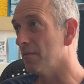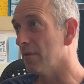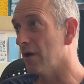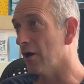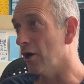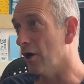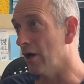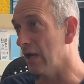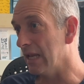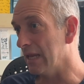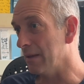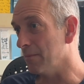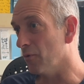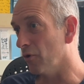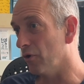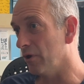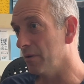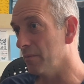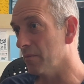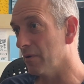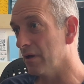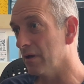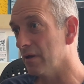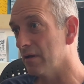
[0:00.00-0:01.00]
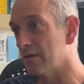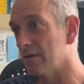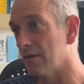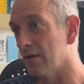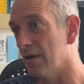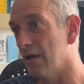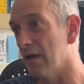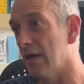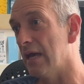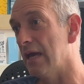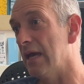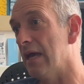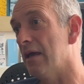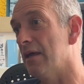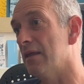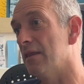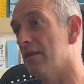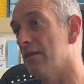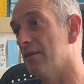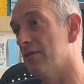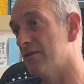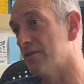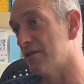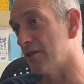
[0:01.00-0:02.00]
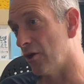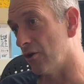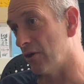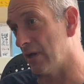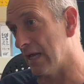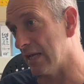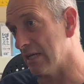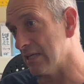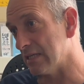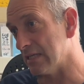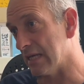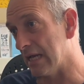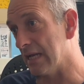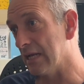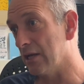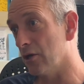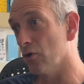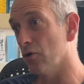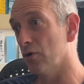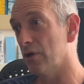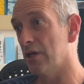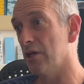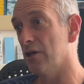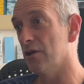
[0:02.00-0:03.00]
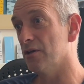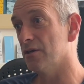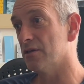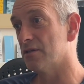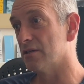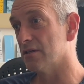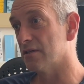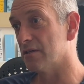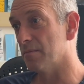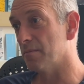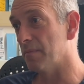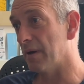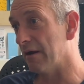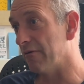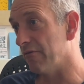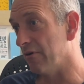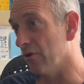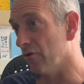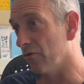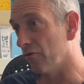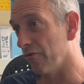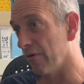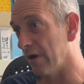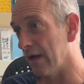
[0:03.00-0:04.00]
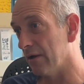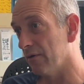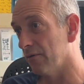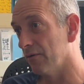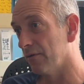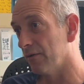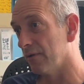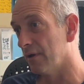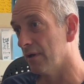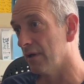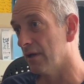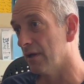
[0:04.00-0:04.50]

early monument, Stonehenge then got used as a burial ground.